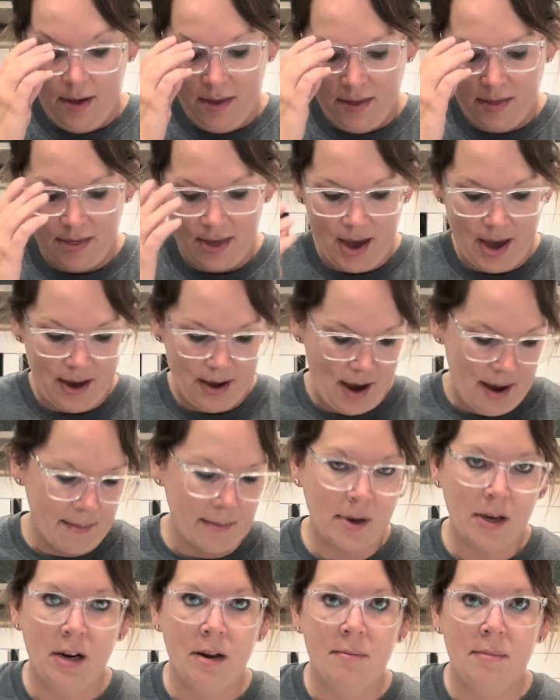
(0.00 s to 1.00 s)
that I'm
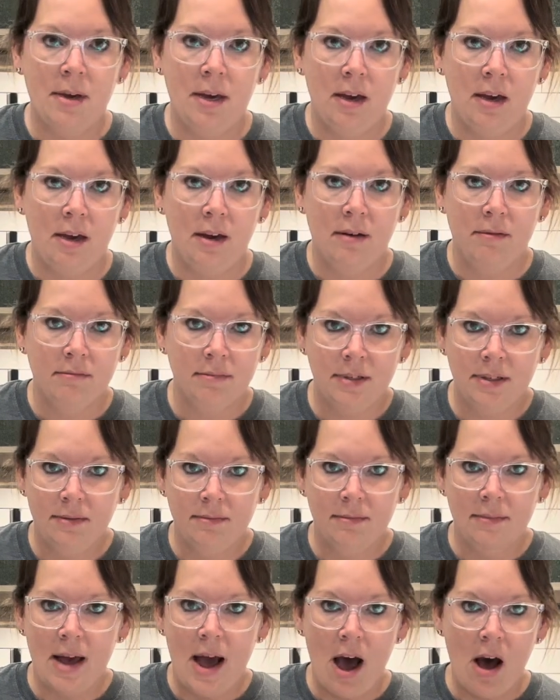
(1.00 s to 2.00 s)
going to be
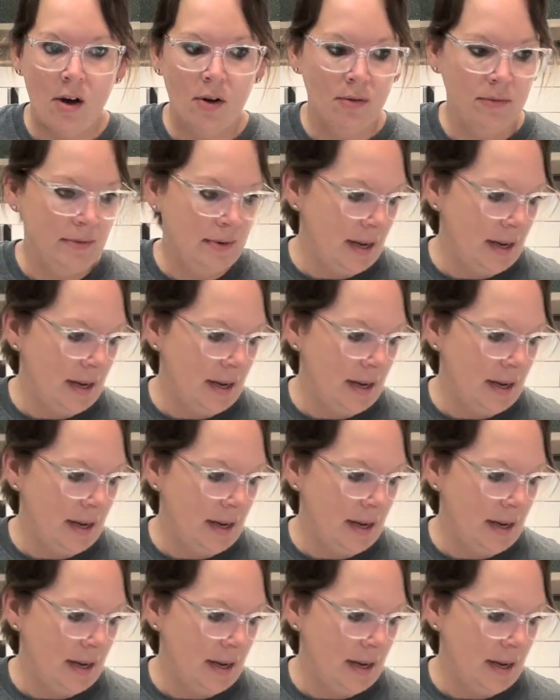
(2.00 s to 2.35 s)
out